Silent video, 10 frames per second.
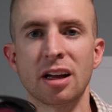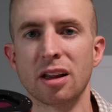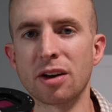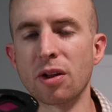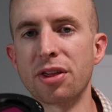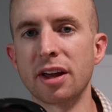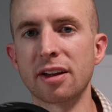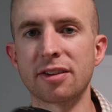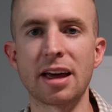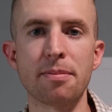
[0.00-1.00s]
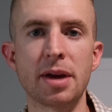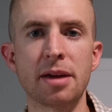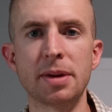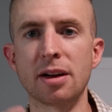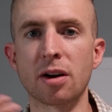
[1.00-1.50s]
little things that
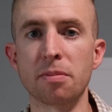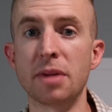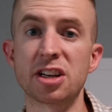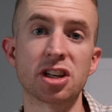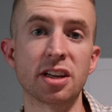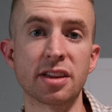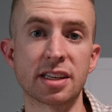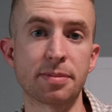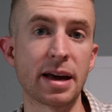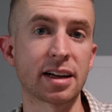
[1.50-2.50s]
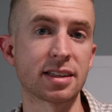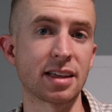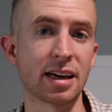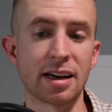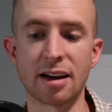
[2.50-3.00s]
maybe aren't mentioned in the specs
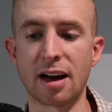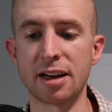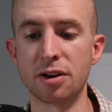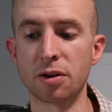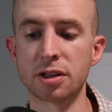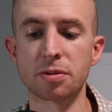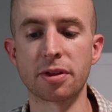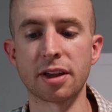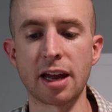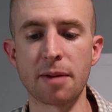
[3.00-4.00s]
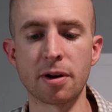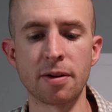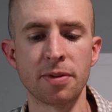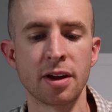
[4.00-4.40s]
that I noticed with the camera.